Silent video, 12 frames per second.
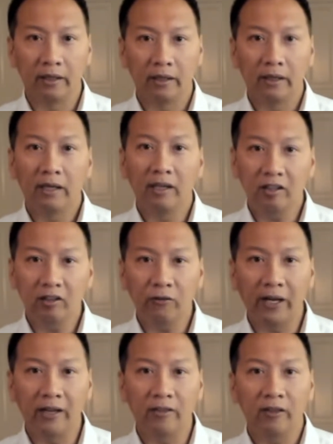His
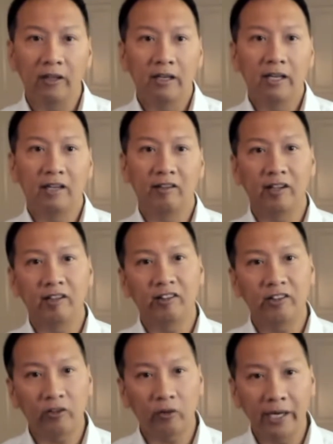faith is a
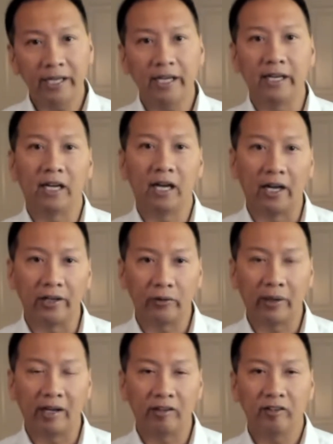striking
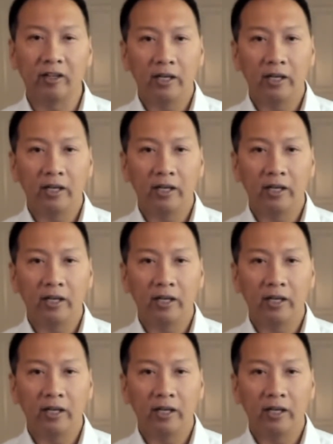contrast